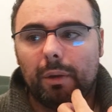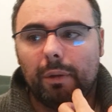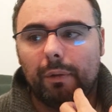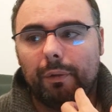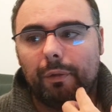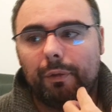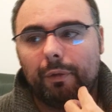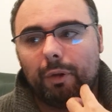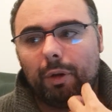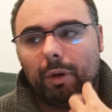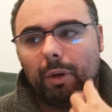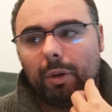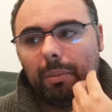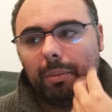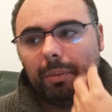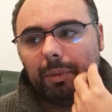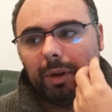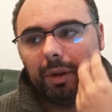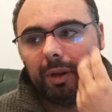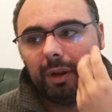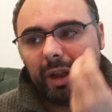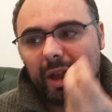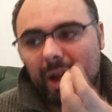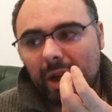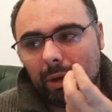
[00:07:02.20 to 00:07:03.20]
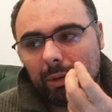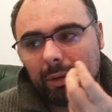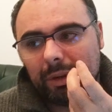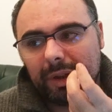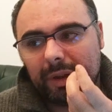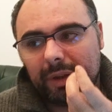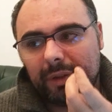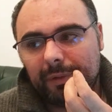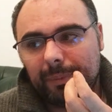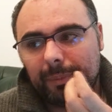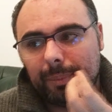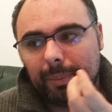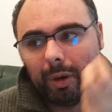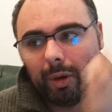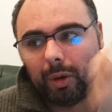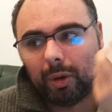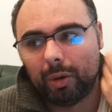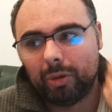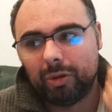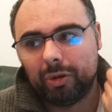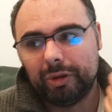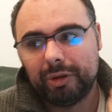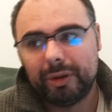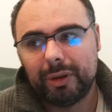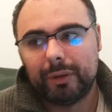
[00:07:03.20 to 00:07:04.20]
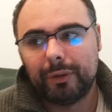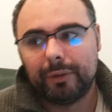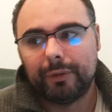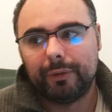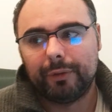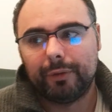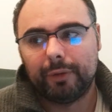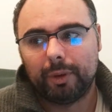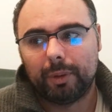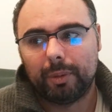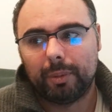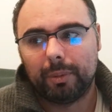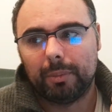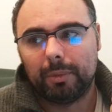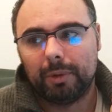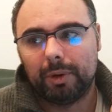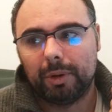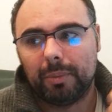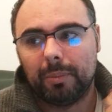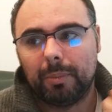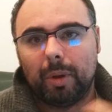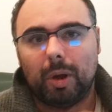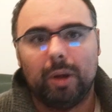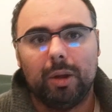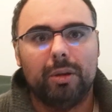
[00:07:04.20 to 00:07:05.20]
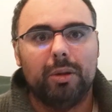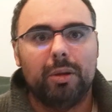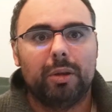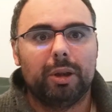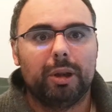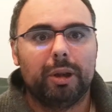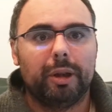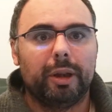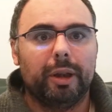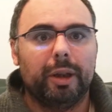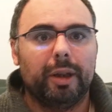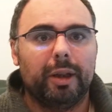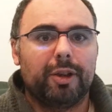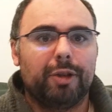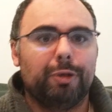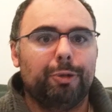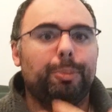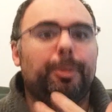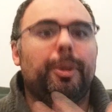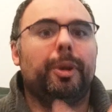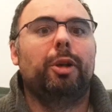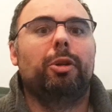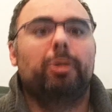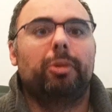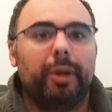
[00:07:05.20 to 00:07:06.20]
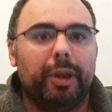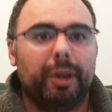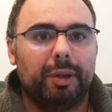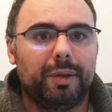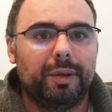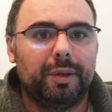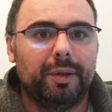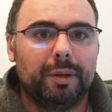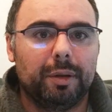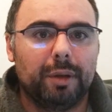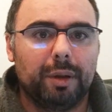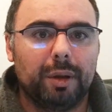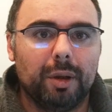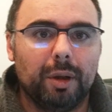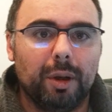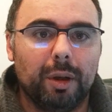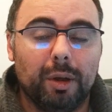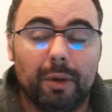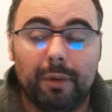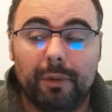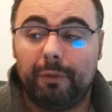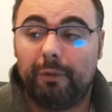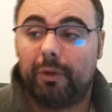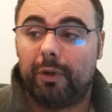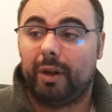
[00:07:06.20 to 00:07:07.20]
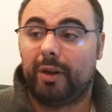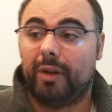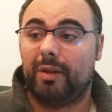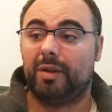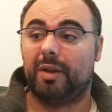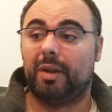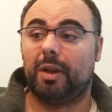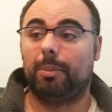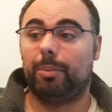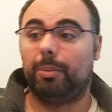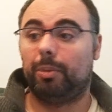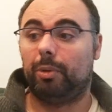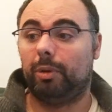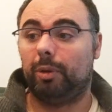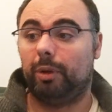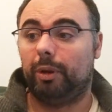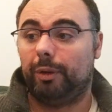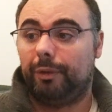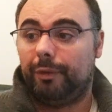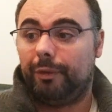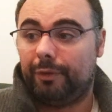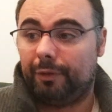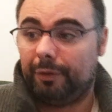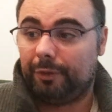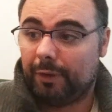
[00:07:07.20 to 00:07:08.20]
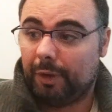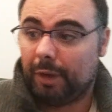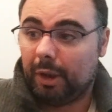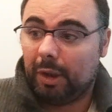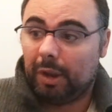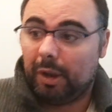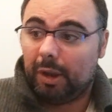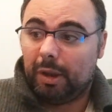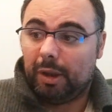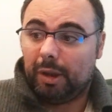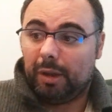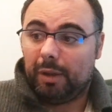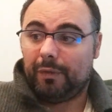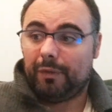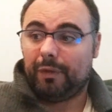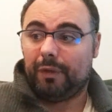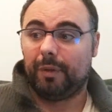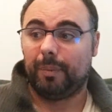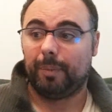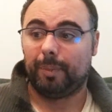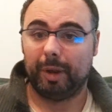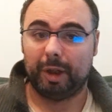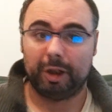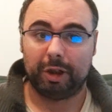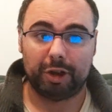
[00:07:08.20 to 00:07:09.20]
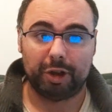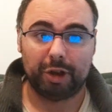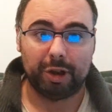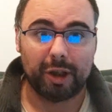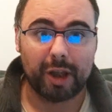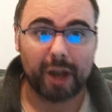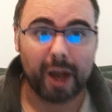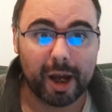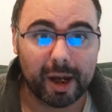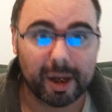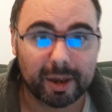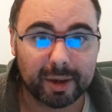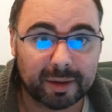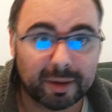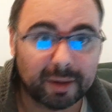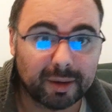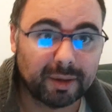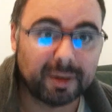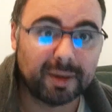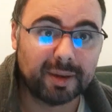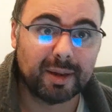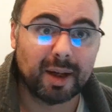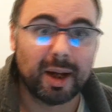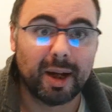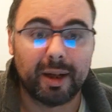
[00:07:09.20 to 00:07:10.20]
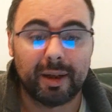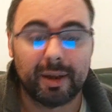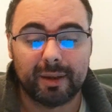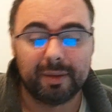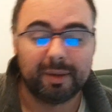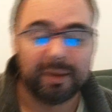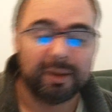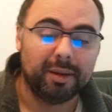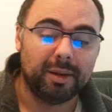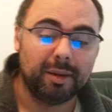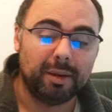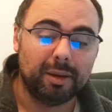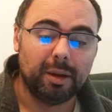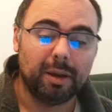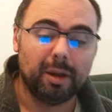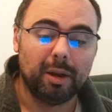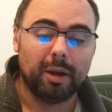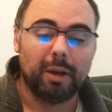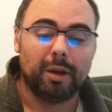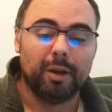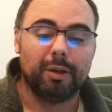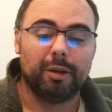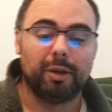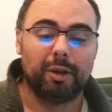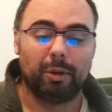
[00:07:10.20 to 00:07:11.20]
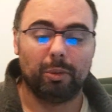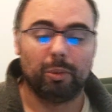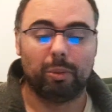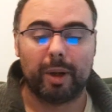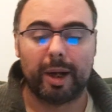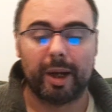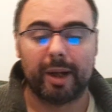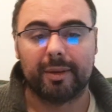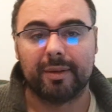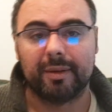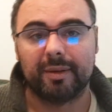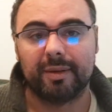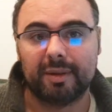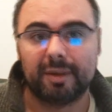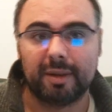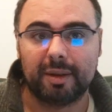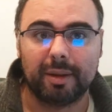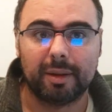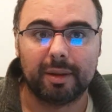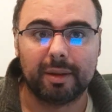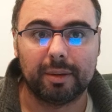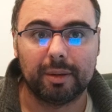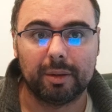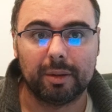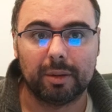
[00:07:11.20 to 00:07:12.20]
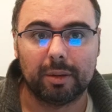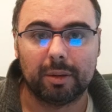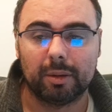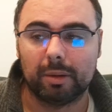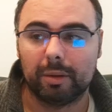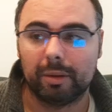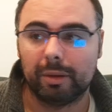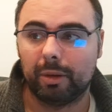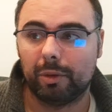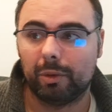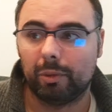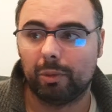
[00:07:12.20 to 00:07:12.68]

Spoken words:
from the narrative but also from the bodily experience. For example, if the patient has anxiety, the red signal